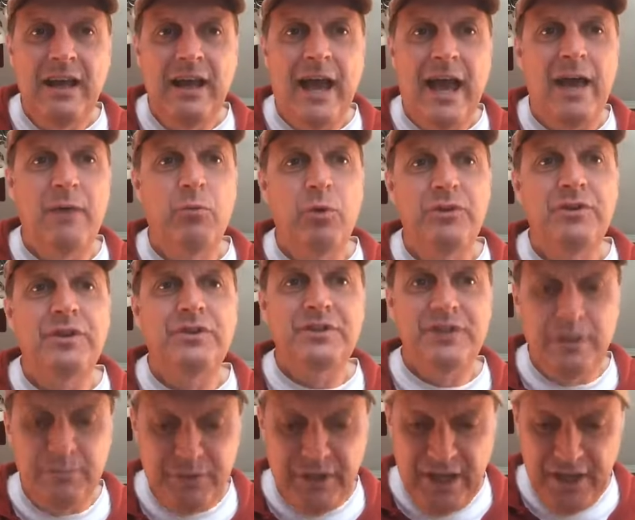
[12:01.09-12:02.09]
And when the
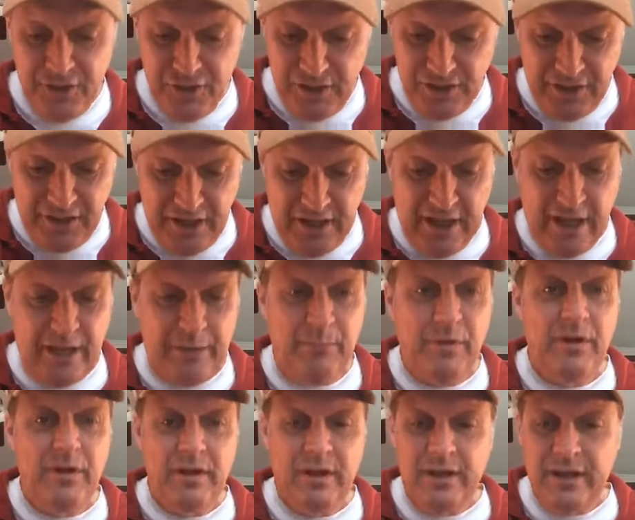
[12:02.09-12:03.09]
temptation came,
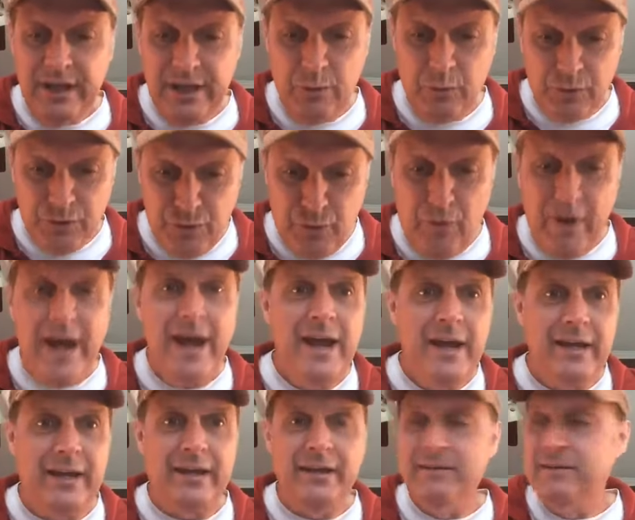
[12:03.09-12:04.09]
he was
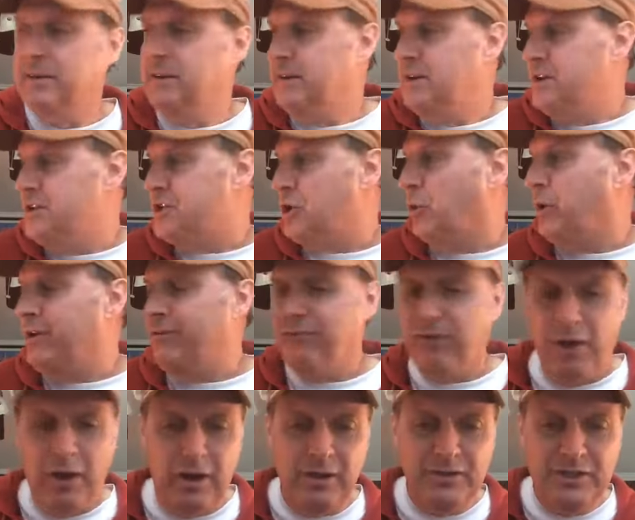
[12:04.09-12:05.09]
ready. So he
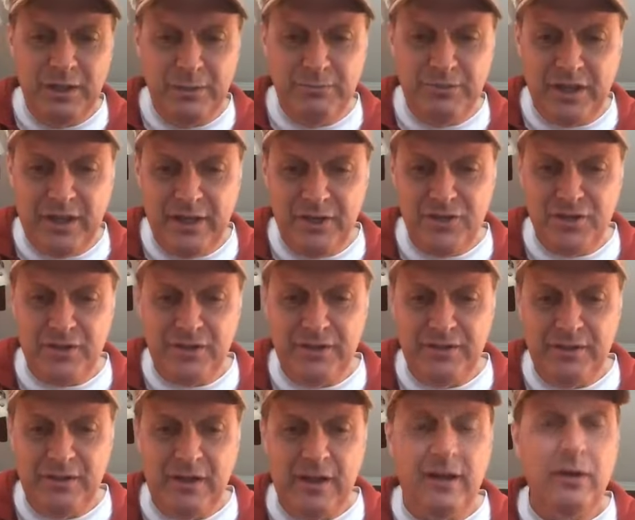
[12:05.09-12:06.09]
fought
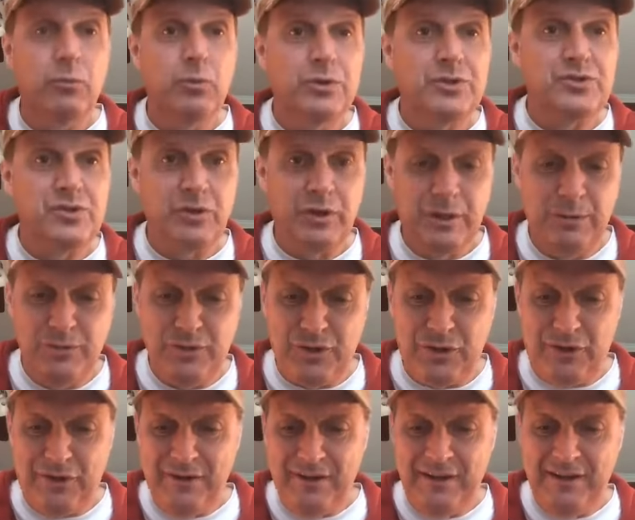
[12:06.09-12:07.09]
temptation uh, with
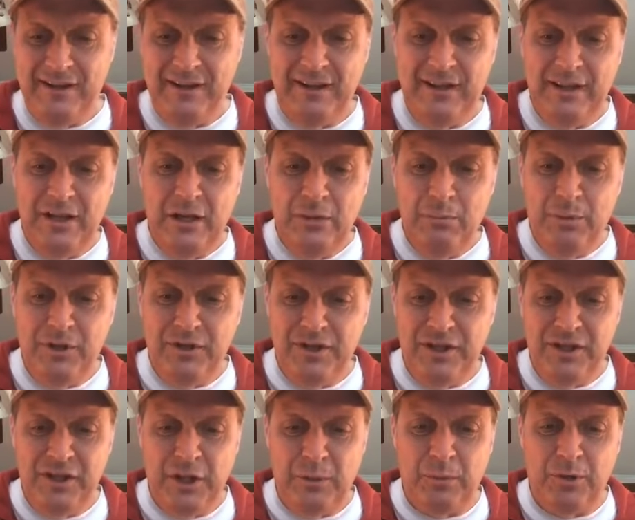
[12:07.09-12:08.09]
Scripture. But
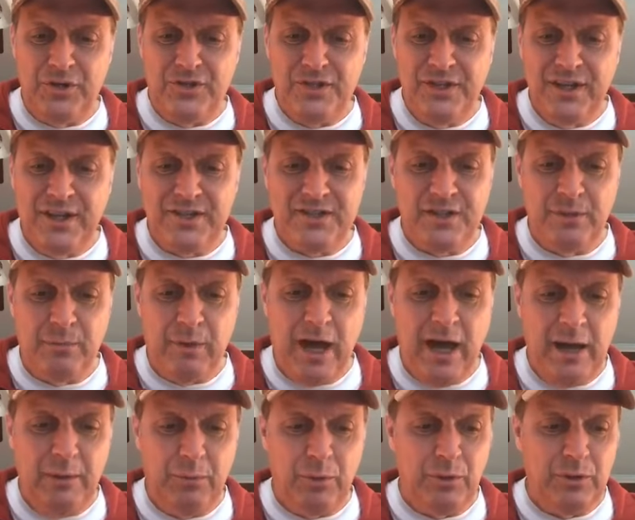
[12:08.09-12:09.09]
then, number six, the
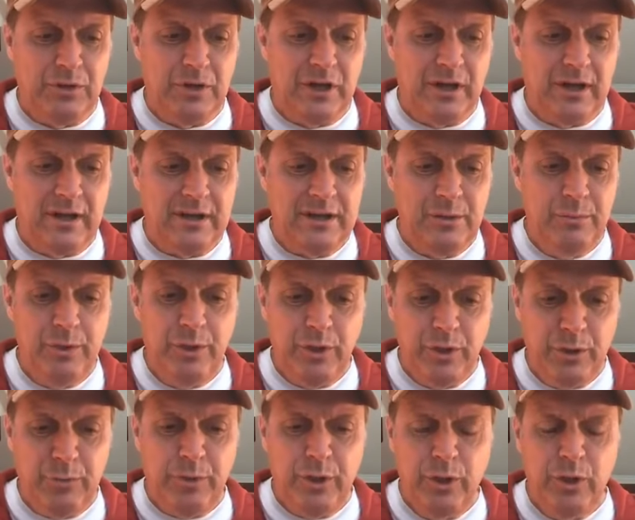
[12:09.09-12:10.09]
Bible uh,
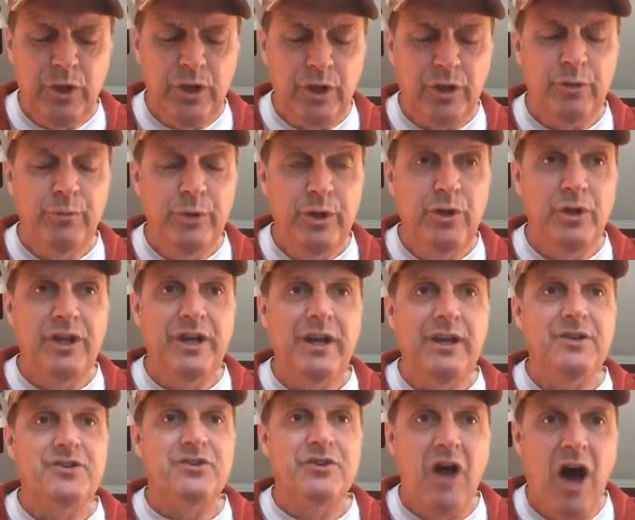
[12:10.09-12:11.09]
commu-
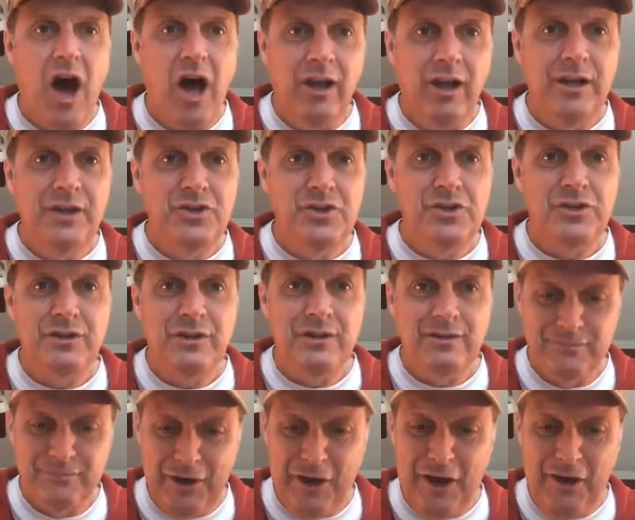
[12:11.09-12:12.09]
communicates knowledge
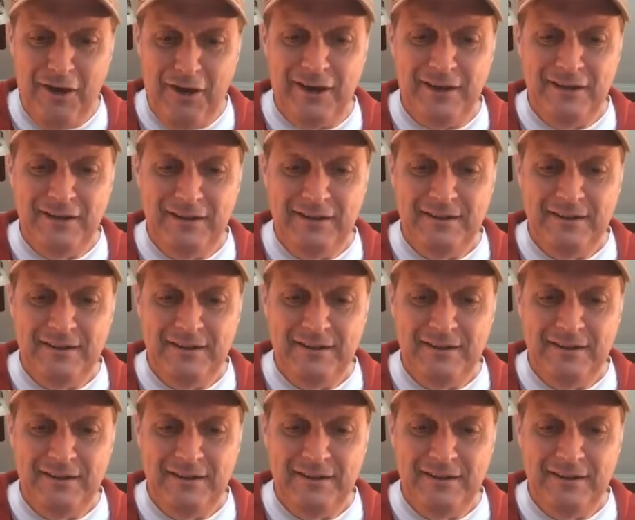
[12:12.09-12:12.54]
of God.